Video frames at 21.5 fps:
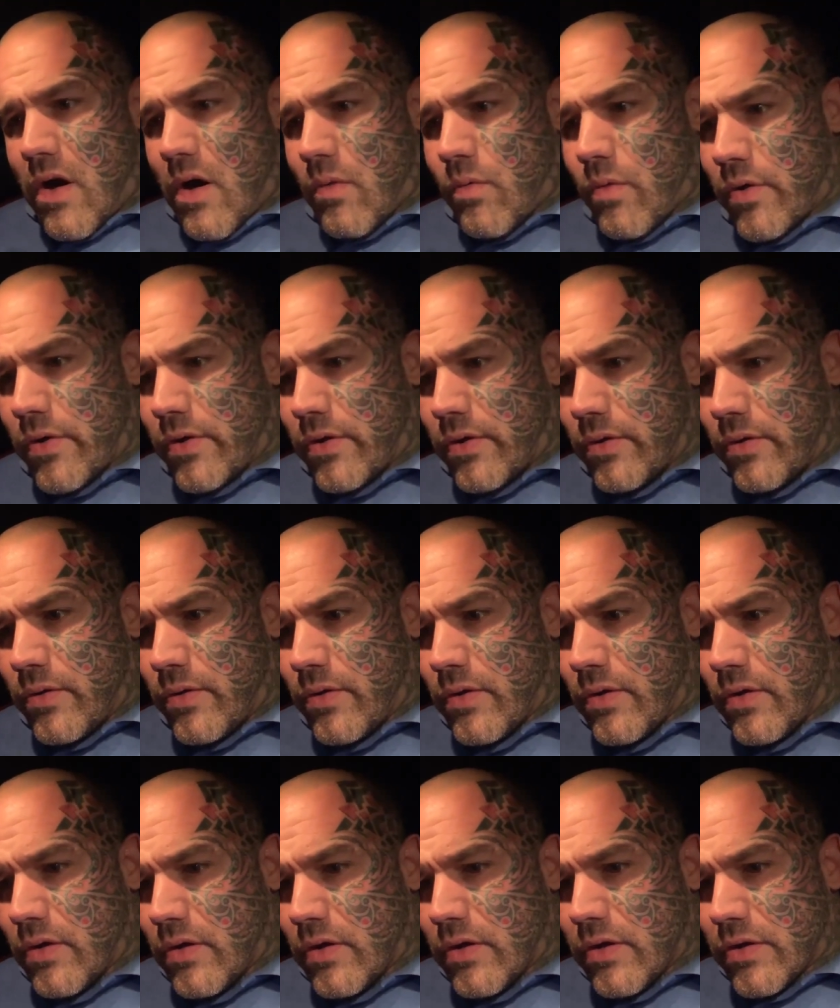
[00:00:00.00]
I want to
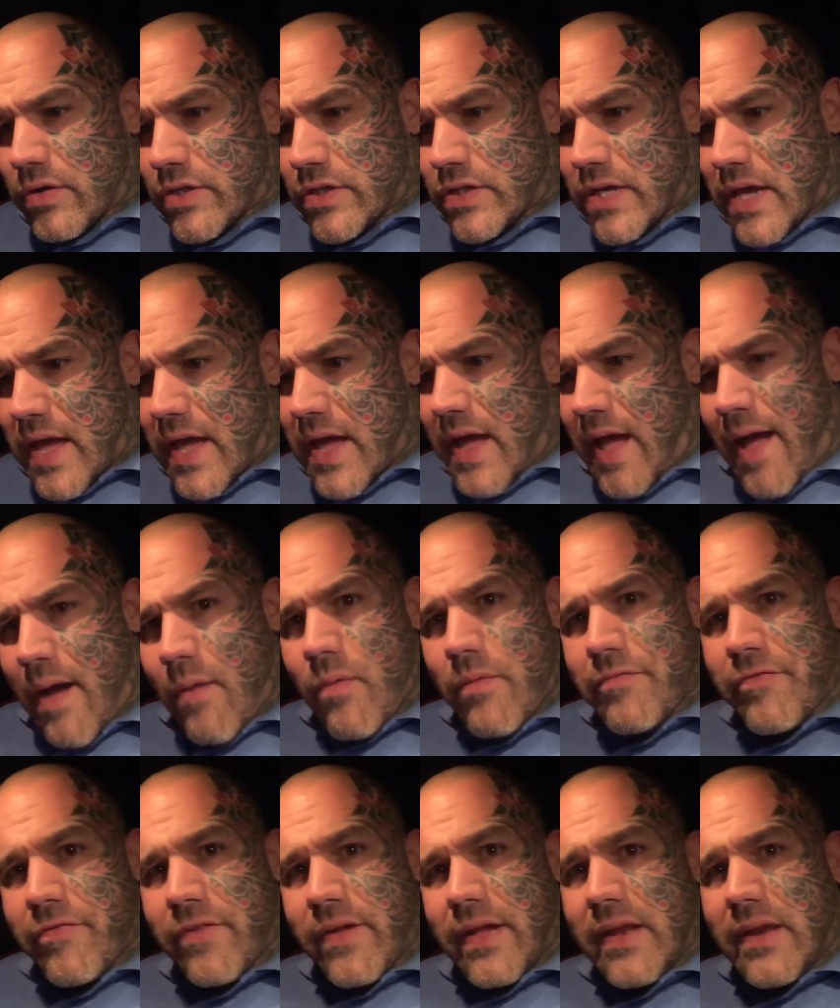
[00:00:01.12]
share how
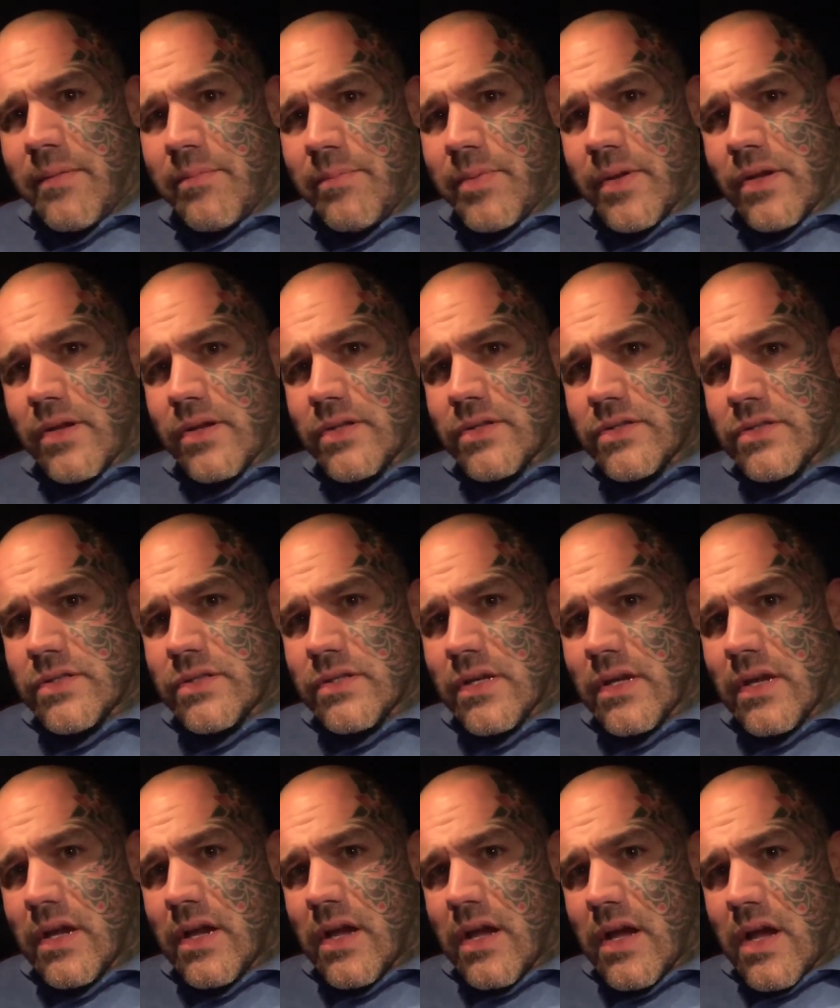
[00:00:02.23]
I'm feeling because
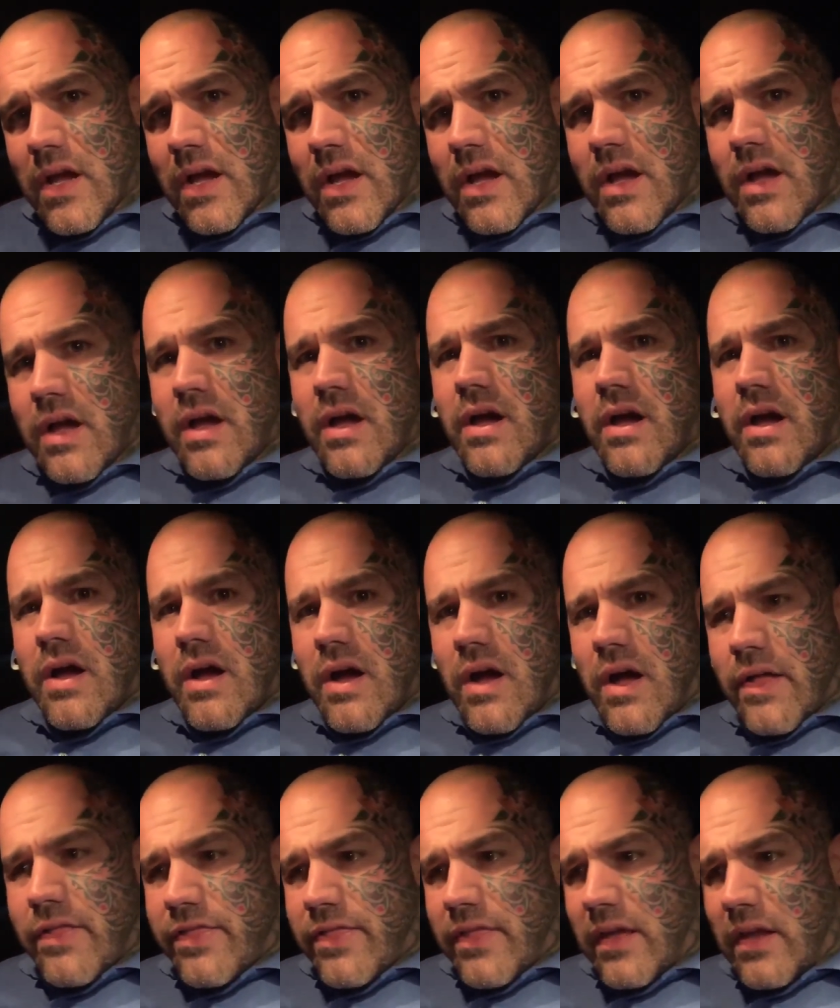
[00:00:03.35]

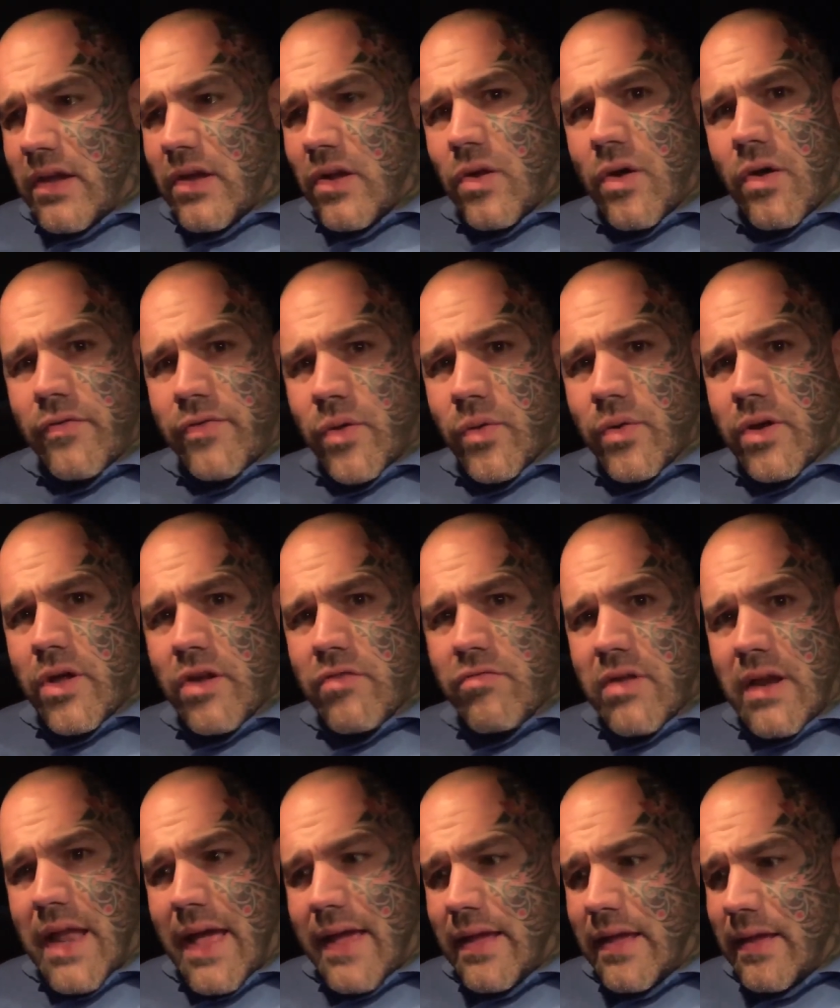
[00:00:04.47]
I think a lot of you are going
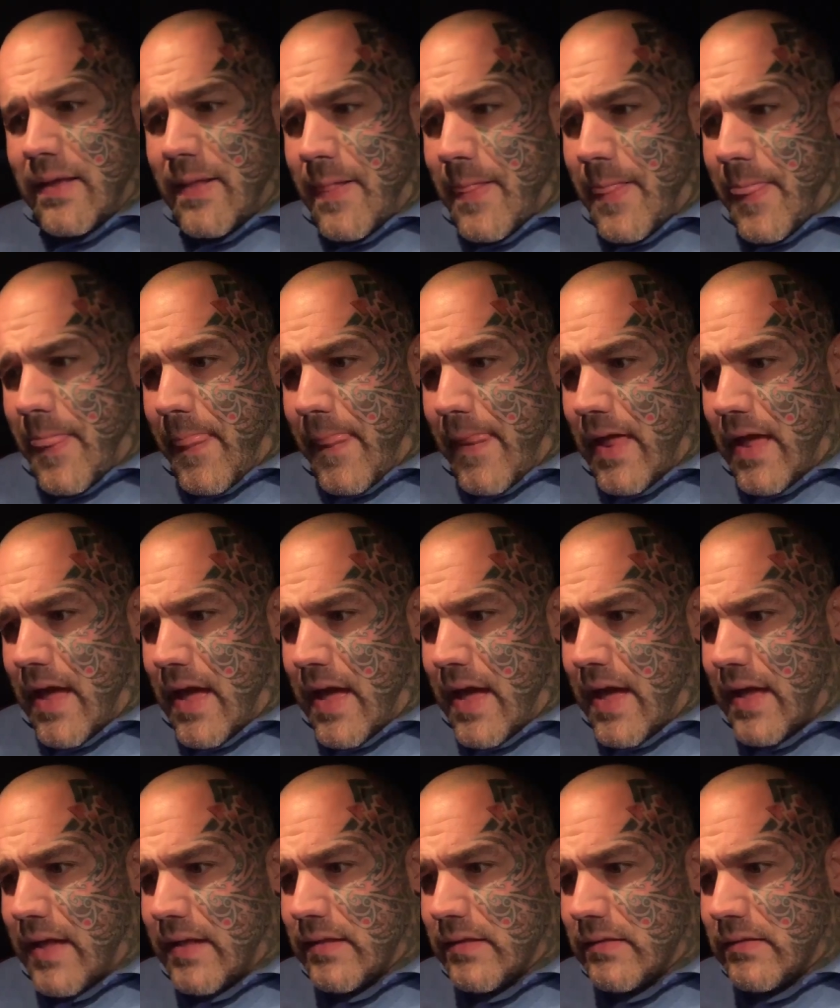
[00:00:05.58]
to relate.
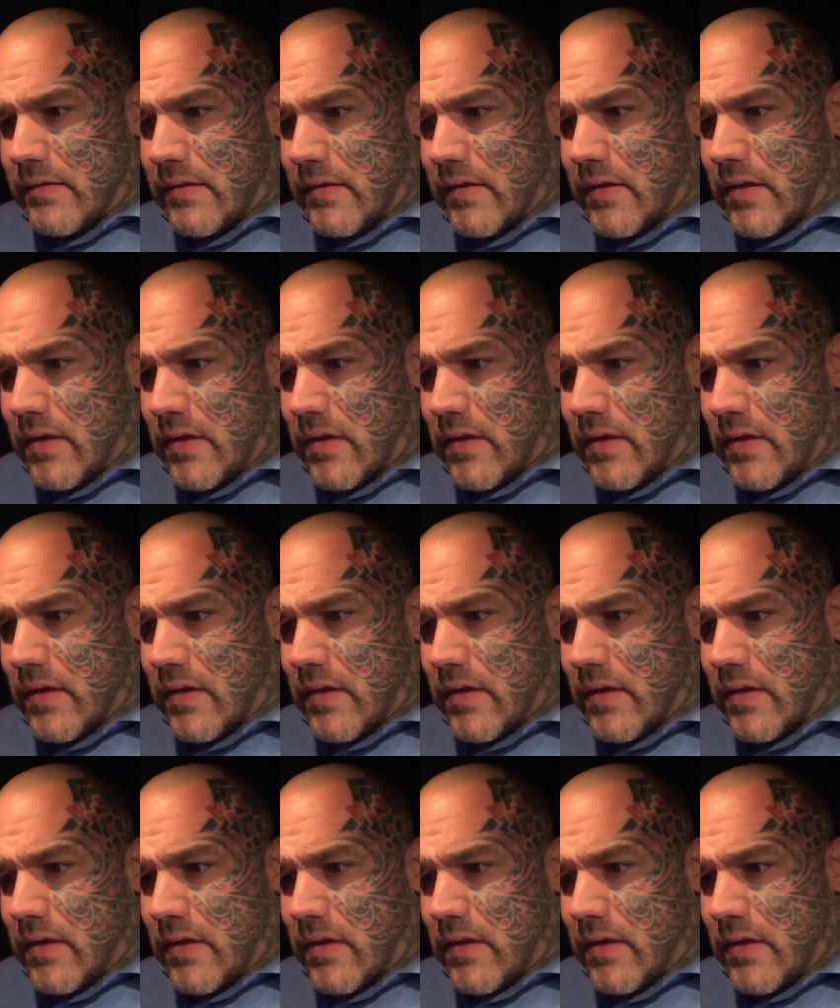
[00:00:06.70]
And